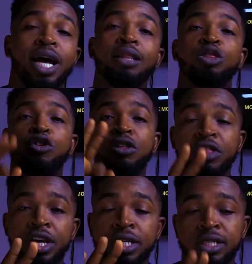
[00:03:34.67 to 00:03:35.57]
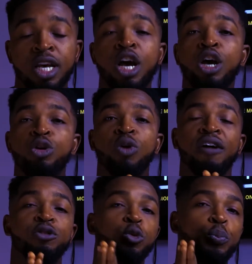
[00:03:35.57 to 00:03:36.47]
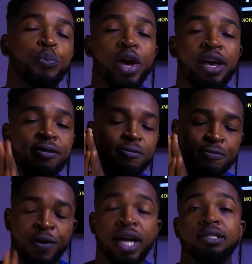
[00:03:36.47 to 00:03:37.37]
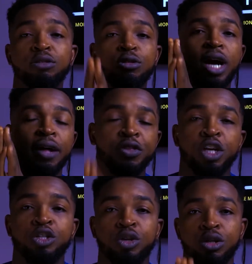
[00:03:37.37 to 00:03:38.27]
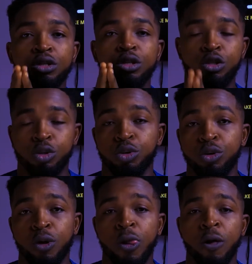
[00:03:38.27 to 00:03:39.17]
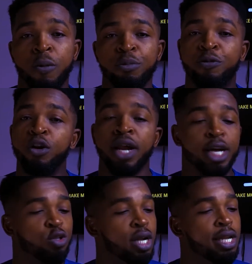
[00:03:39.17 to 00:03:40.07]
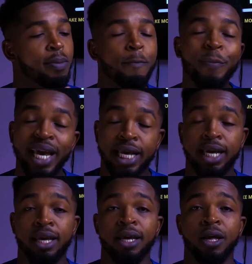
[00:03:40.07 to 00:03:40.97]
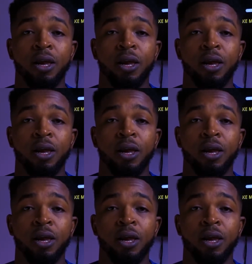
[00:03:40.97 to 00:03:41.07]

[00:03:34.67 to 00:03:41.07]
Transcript: there are three things you have to pay vital attention to before you can actually make